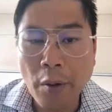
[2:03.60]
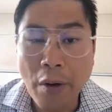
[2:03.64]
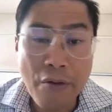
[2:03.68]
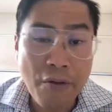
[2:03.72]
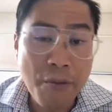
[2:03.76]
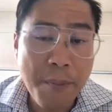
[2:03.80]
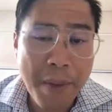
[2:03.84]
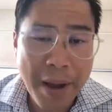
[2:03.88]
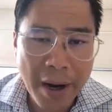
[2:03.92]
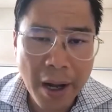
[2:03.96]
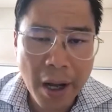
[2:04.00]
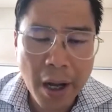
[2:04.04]

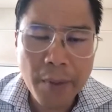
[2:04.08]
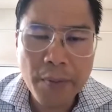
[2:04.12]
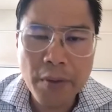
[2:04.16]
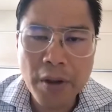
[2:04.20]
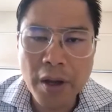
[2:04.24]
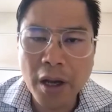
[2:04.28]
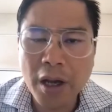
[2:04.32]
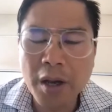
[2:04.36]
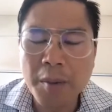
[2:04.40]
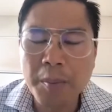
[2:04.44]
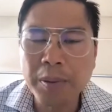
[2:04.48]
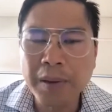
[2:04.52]
even better,
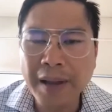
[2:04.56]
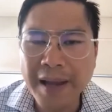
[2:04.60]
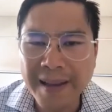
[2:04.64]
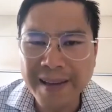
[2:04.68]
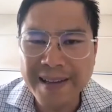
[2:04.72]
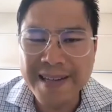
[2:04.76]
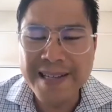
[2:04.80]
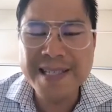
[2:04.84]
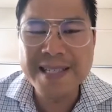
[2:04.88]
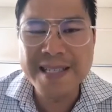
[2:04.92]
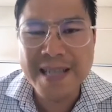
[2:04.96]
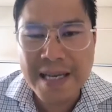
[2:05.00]

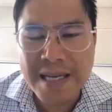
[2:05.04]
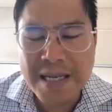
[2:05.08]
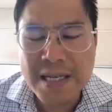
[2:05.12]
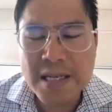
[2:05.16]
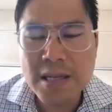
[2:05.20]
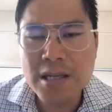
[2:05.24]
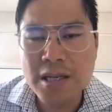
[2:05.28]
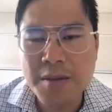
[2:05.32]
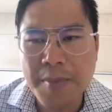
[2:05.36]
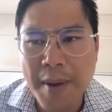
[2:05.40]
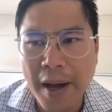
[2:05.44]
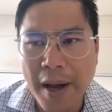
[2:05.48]
completely cease
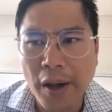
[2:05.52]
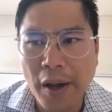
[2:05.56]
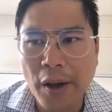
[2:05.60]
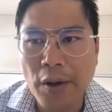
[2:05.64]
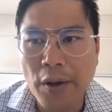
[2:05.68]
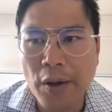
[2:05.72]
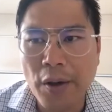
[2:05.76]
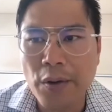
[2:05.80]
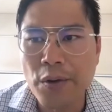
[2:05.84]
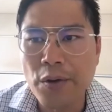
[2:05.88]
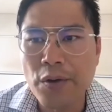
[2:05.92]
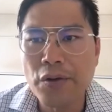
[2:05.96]
tobacco
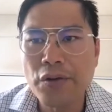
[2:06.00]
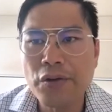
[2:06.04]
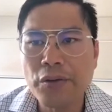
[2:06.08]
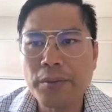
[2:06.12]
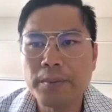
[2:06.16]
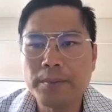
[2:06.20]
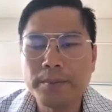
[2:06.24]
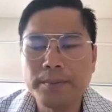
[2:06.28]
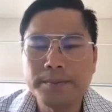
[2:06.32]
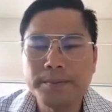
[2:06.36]
use.